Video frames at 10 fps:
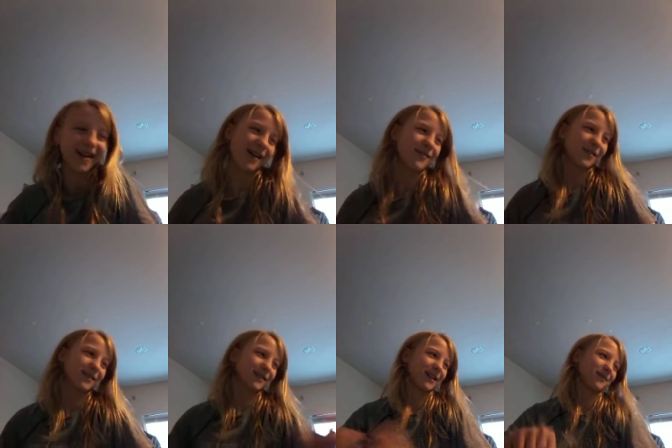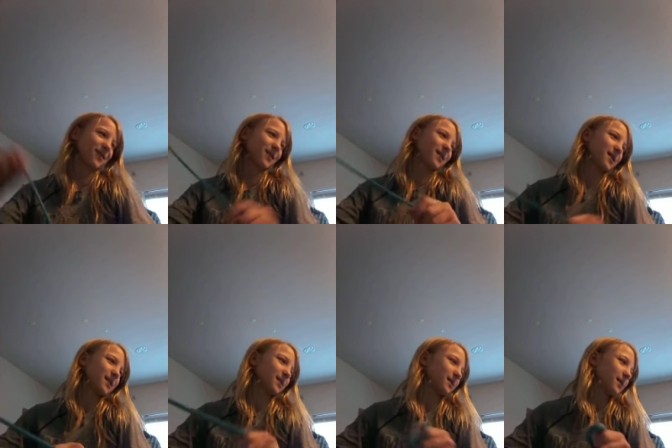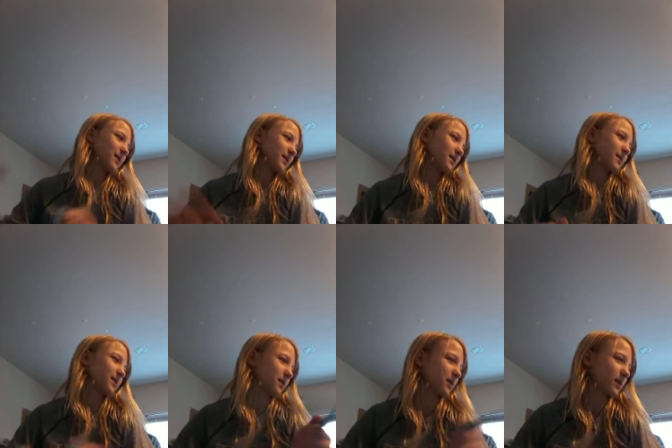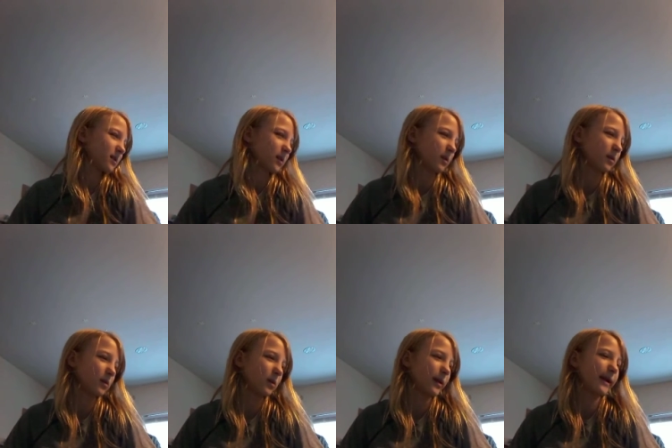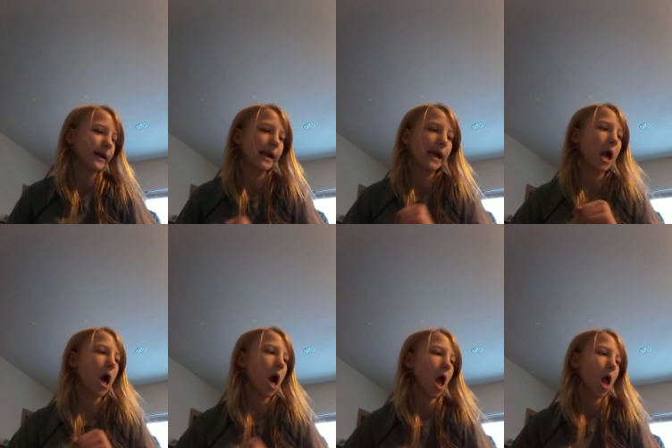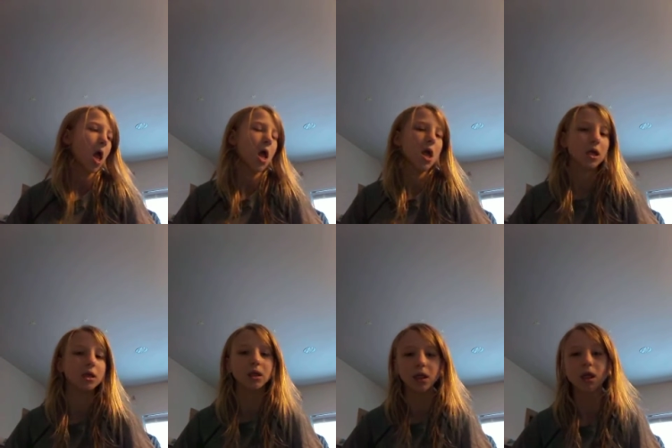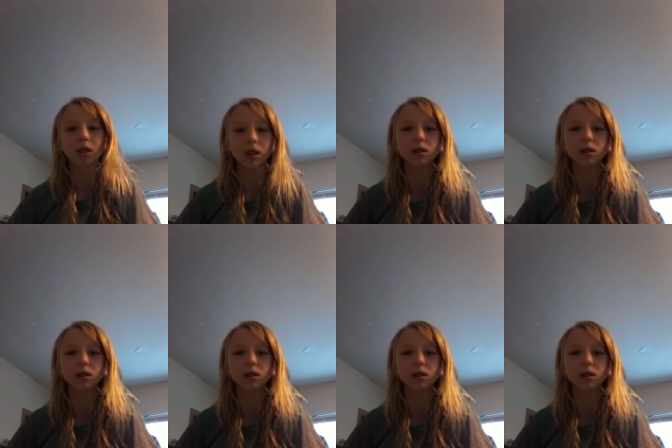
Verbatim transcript: I have a green one of these. So yeah, yeah.